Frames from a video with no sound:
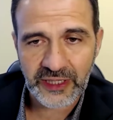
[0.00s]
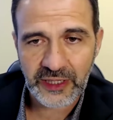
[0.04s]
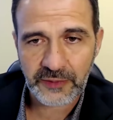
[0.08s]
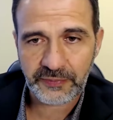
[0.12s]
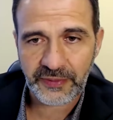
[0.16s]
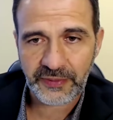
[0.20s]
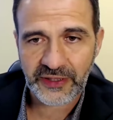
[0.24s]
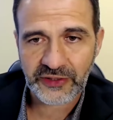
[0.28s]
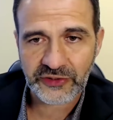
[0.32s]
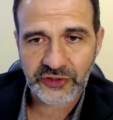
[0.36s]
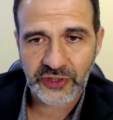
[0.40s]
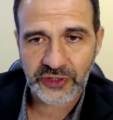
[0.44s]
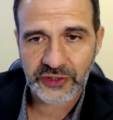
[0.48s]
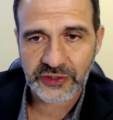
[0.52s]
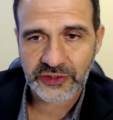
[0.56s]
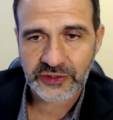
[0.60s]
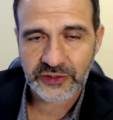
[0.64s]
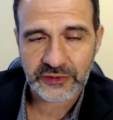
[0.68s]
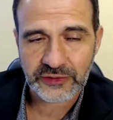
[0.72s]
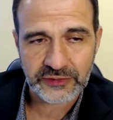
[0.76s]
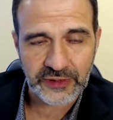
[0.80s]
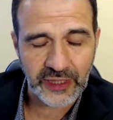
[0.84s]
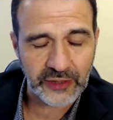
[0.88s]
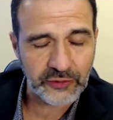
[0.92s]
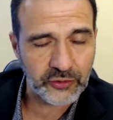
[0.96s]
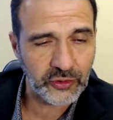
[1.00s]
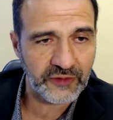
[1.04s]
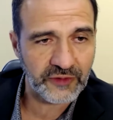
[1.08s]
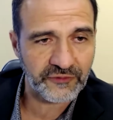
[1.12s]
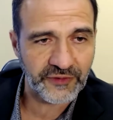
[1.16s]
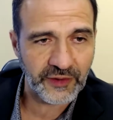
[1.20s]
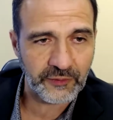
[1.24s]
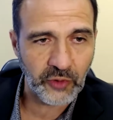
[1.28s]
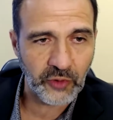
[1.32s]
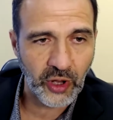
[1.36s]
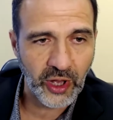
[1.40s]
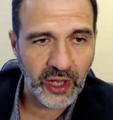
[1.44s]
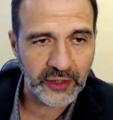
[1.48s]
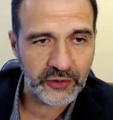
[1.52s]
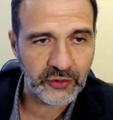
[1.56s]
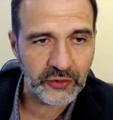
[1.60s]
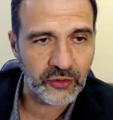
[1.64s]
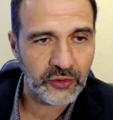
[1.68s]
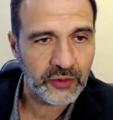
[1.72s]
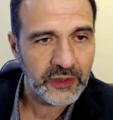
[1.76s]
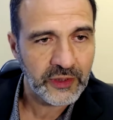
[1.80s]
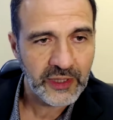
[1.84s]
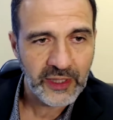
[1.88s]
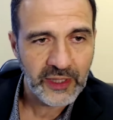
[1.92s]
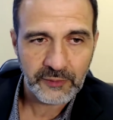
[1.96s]
many patients, not only from
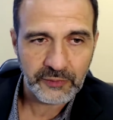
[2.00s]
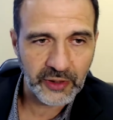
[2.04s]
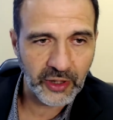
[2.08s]
Ohio,